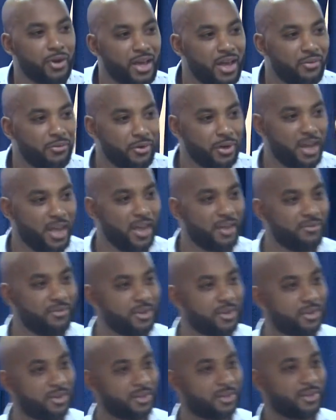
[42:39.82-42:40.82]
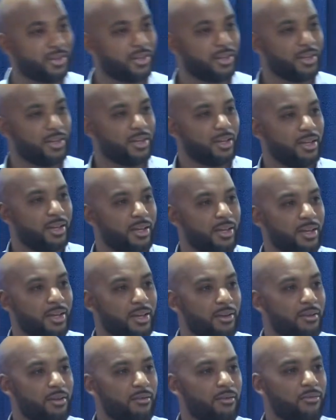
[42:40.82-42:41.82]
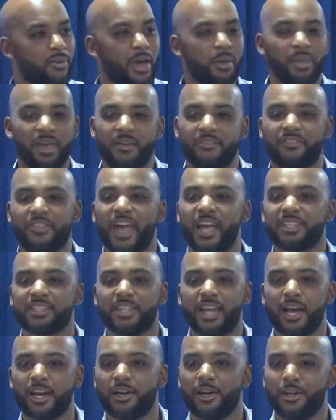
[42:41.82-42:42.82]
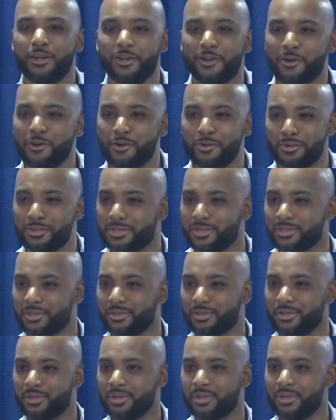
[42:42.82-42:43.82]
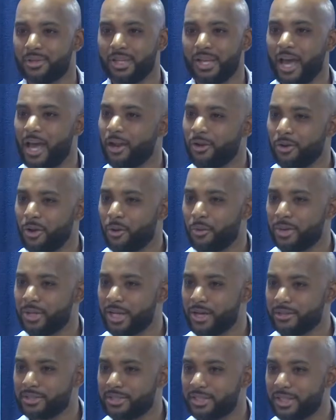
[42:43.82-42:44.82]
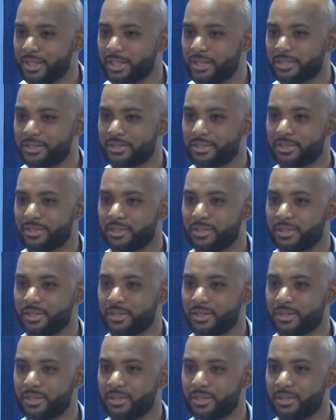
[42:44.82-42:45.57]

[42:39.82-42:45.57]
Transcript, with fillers: and ever in heaven. Family, if that's not good news, then I don't know what else is.